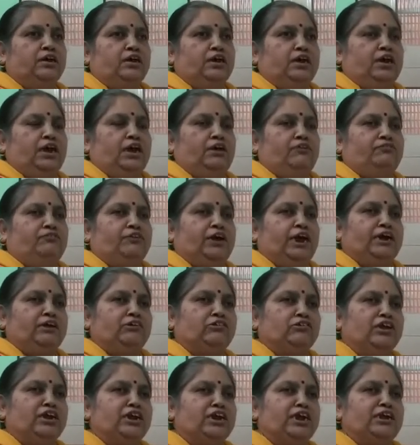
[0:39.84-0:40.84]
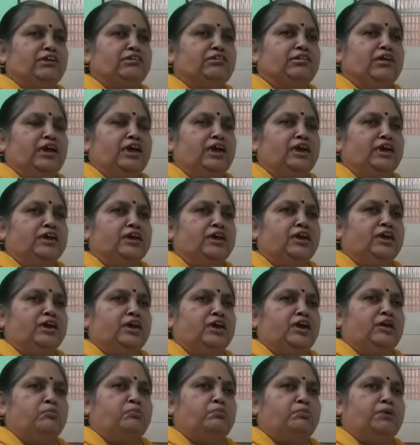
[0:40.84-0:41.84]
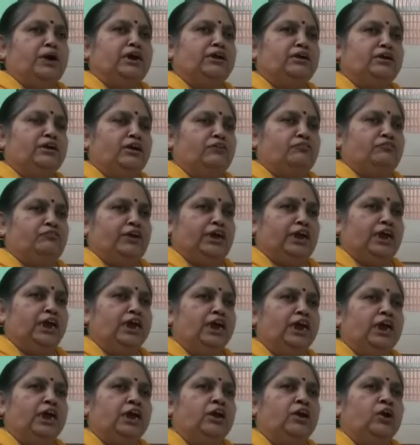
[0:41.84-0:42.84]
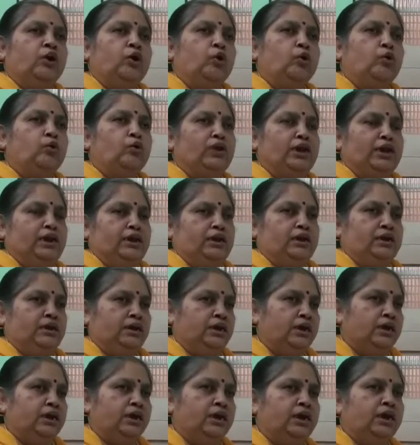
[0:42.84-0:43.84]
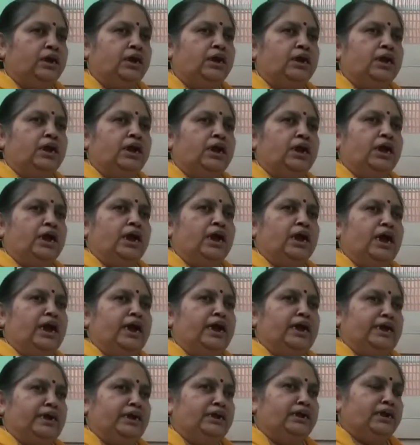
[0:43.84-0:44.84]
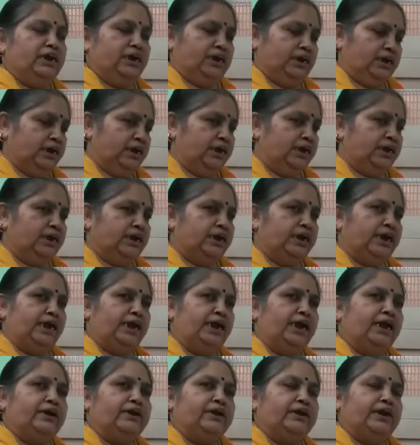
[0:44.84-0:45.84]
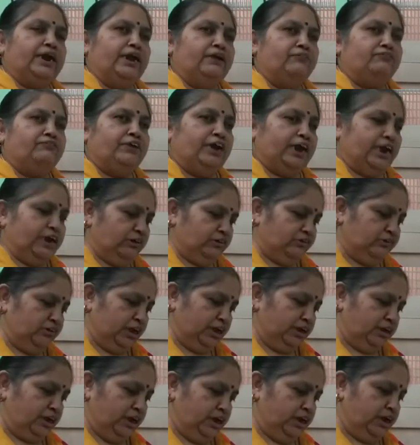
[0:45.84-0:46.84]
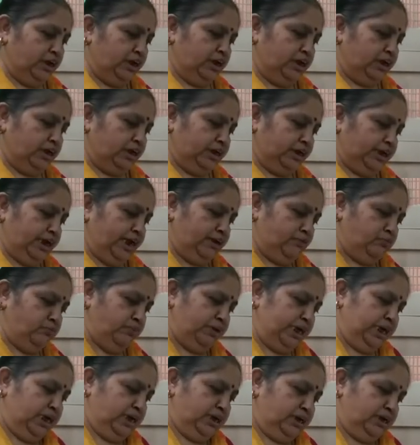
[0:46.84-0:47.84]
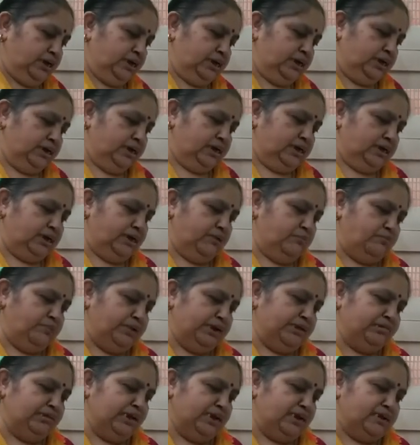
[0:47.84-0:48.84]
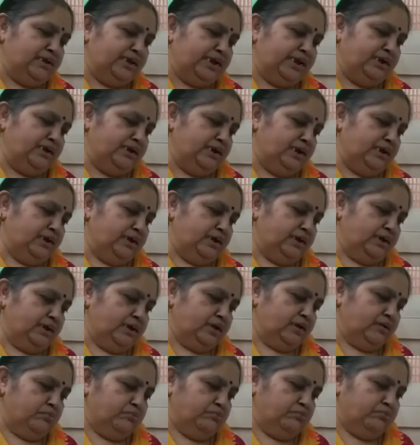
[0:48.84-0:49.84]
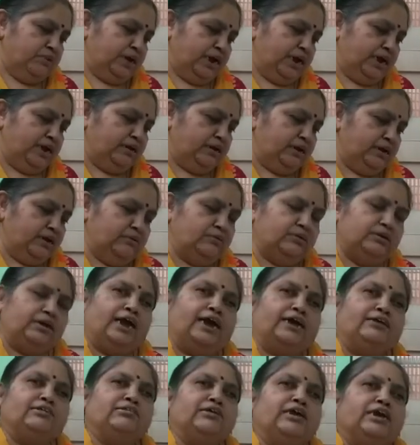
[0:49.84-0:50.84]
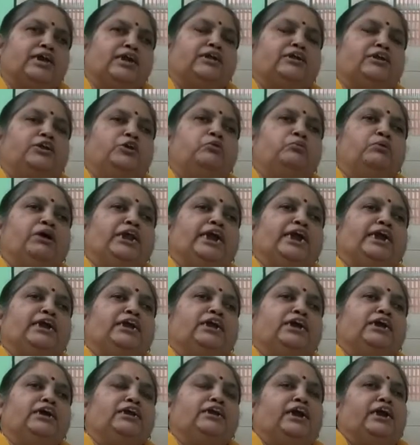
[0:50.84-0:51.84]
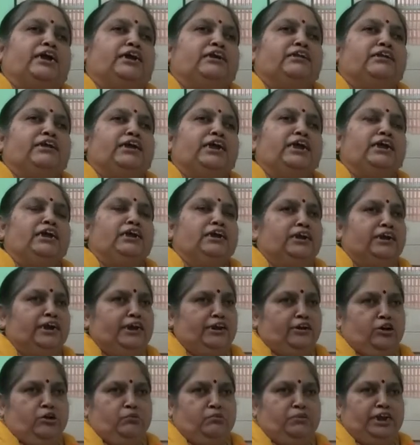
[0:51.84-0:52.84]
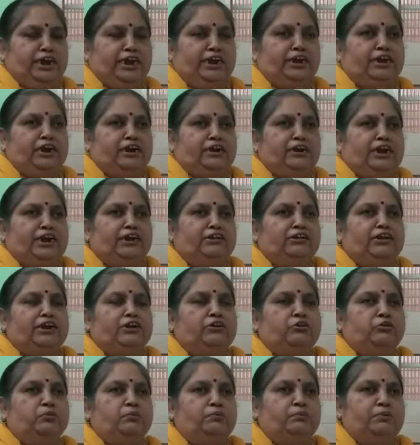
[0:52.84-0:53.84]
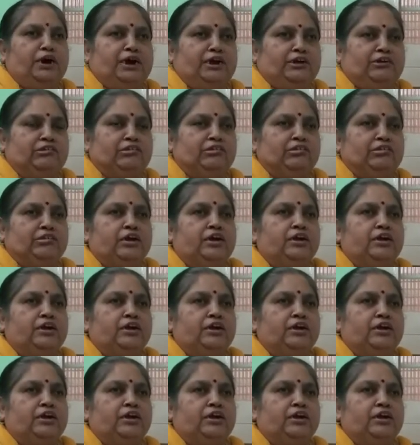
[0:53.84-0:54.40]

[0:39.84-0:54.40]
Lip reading: A fraction is a part of a whole, and here a fraction can be represented as a numerator and the denominator in the two parts.